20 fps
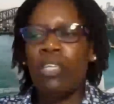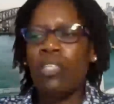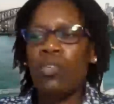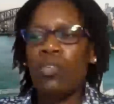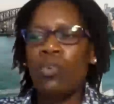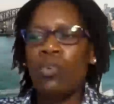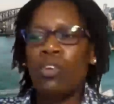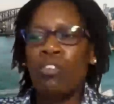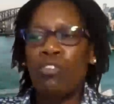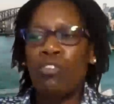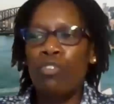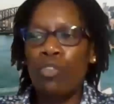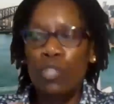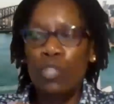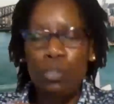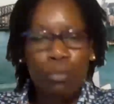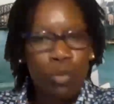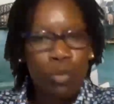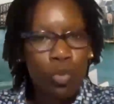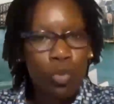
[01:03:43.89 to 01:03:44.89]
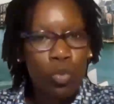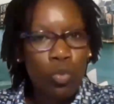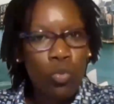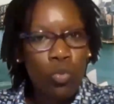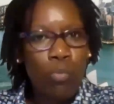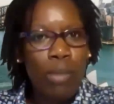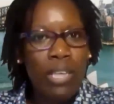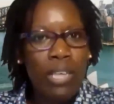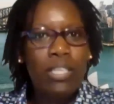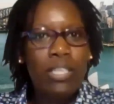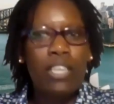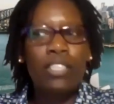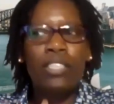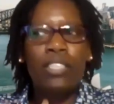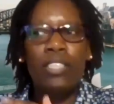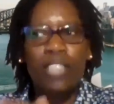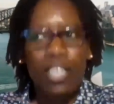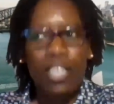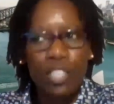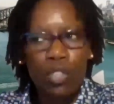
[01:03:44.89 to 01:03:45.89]
So if you're supposed to do masters,
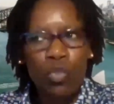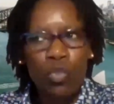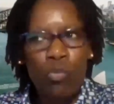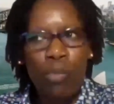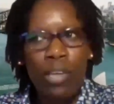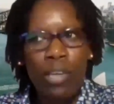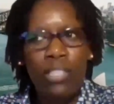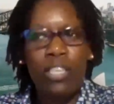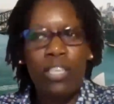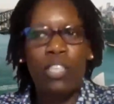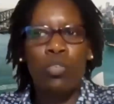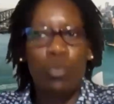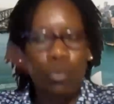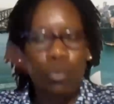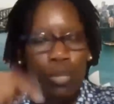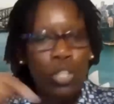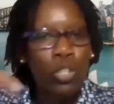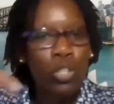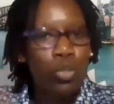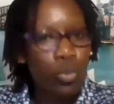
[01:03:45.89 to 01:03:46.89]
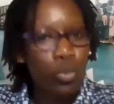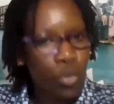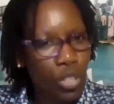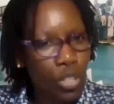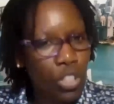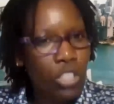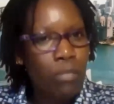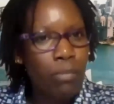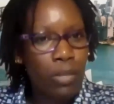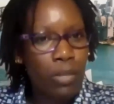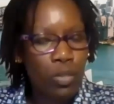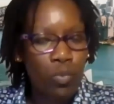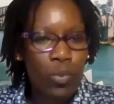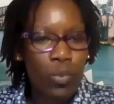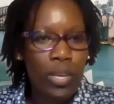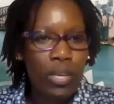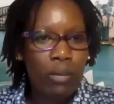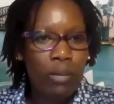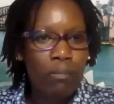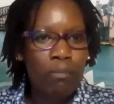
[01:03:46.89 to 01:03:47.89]
just do masters. We will show you the cheapest
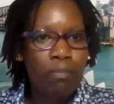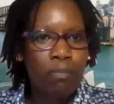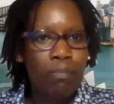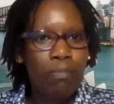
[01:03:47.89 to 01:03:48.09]
way.